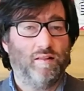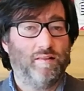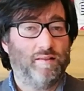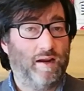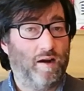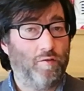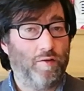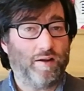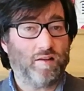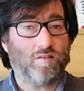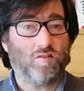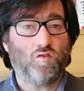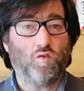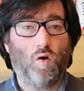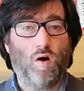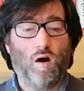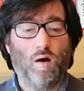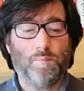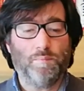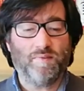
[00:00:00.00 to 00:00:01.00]
direct
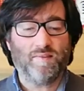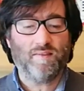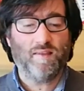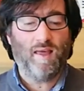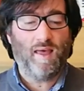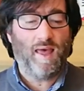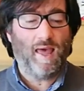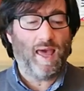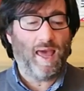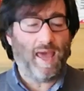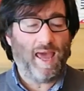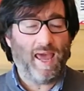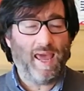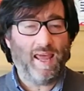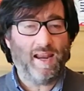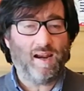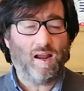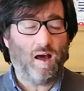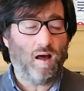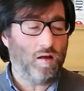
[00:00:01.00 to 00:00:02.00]
swaps,
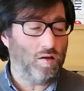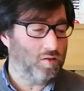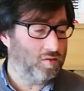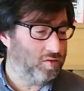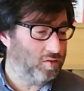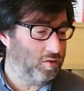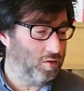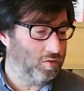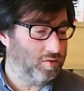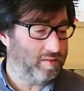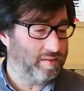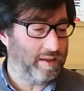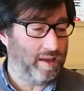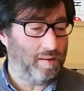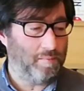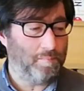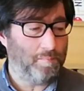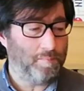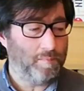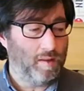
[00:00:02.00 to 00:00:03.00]
and also
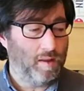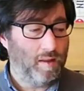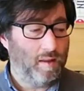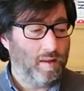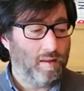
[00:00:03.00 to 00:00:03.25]
some